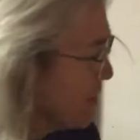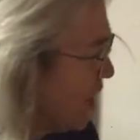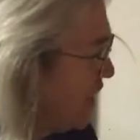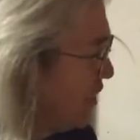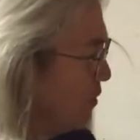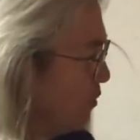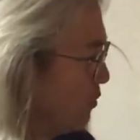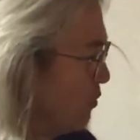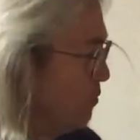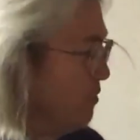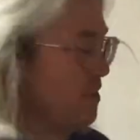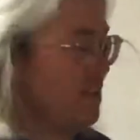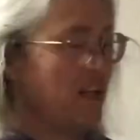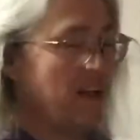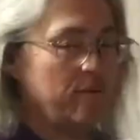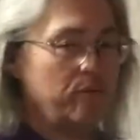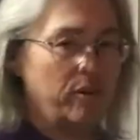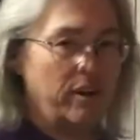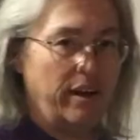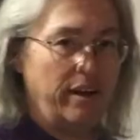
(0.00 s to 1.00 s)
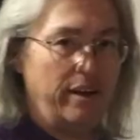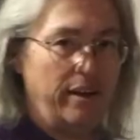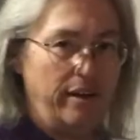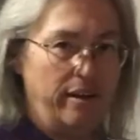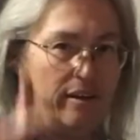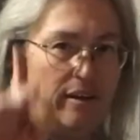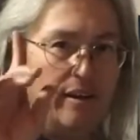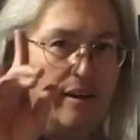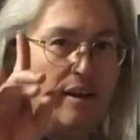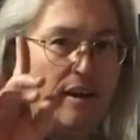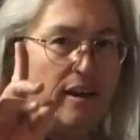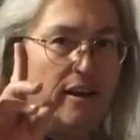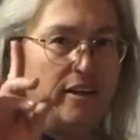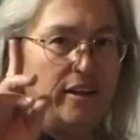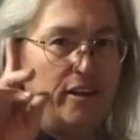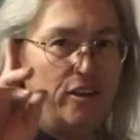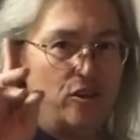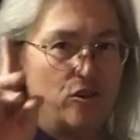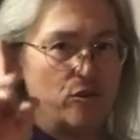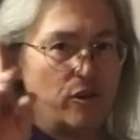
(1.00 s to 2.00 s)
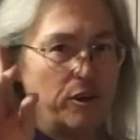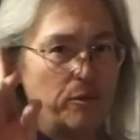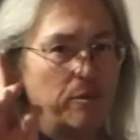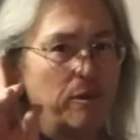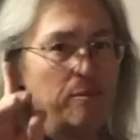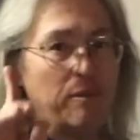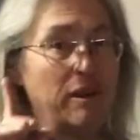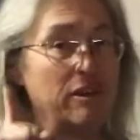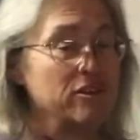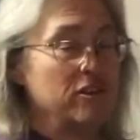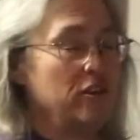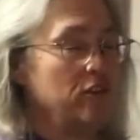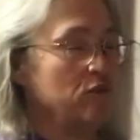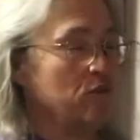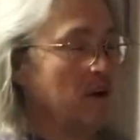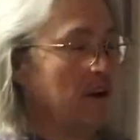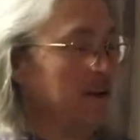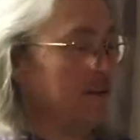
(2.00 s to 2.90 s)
I don't always have what I need. I need to drink, my mouth's getting dry